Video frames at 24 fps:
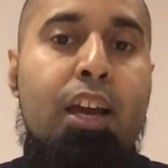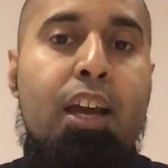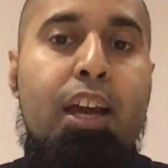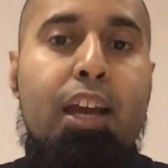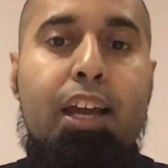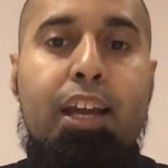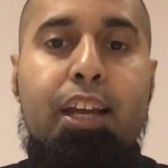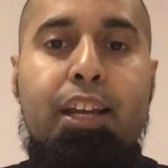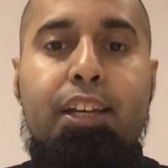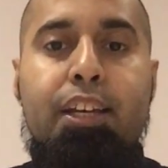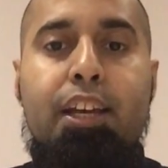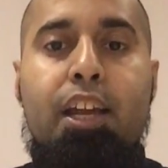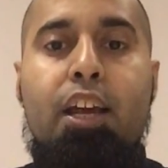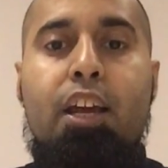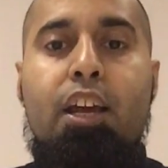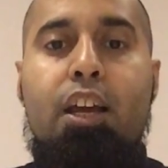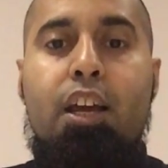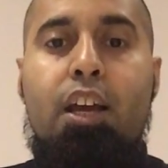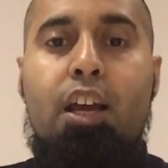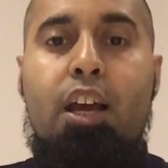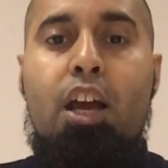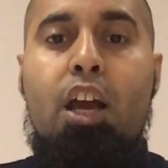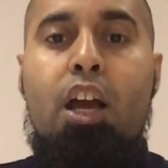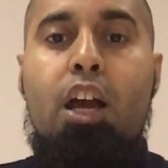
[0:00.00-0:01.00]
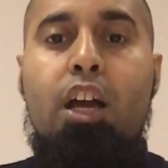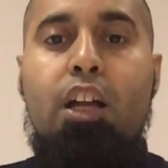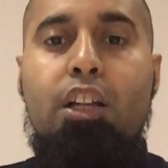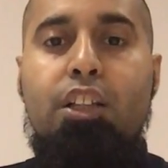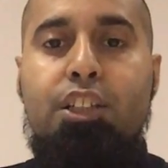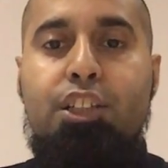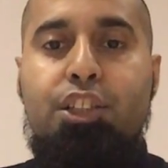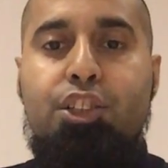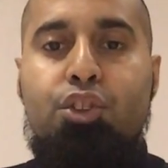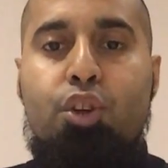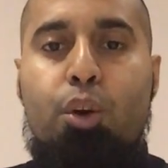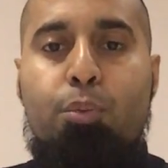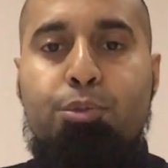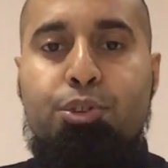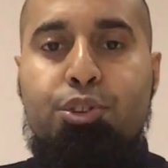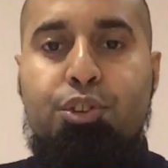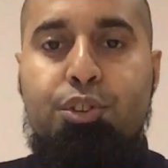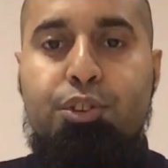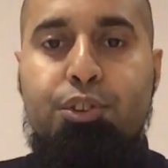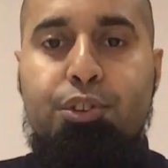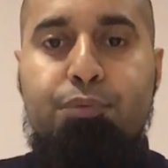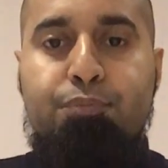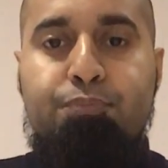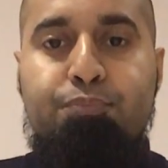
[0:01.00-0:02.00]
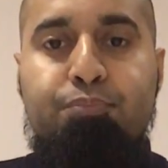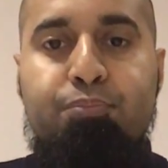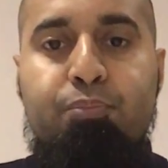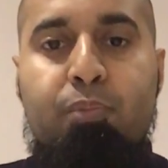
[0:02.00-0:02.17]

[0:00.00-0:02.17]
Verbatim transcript: in uh, lease options.